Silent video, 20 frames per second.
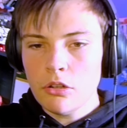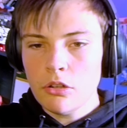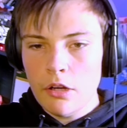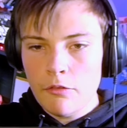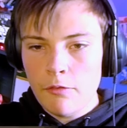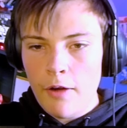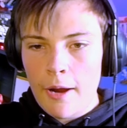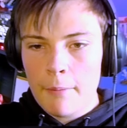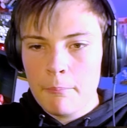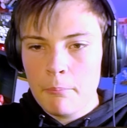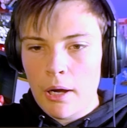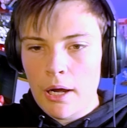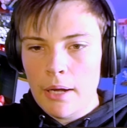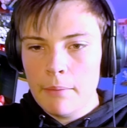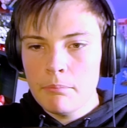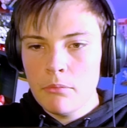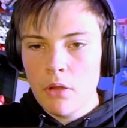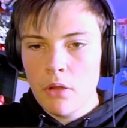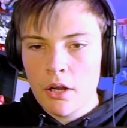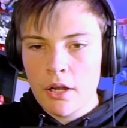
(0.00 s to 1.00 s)
Ram,
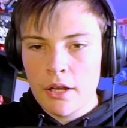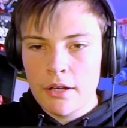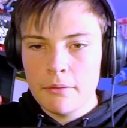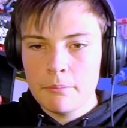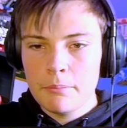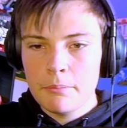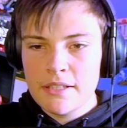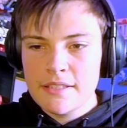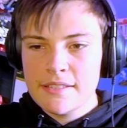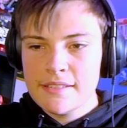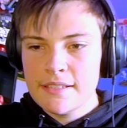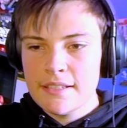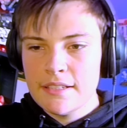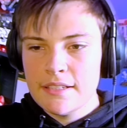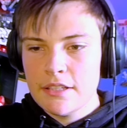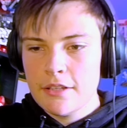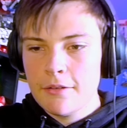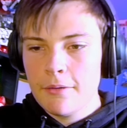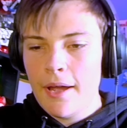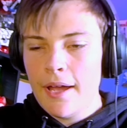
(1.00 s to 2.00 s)
I'm not going to be seeing
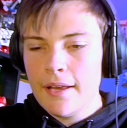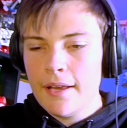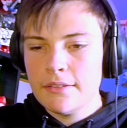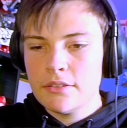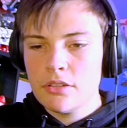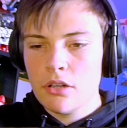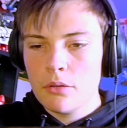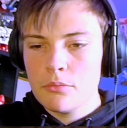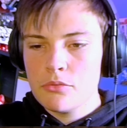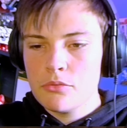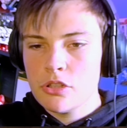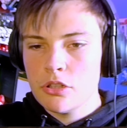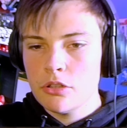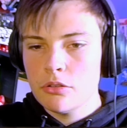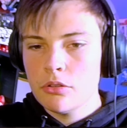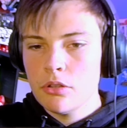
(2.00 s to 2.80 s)
you anytime soon.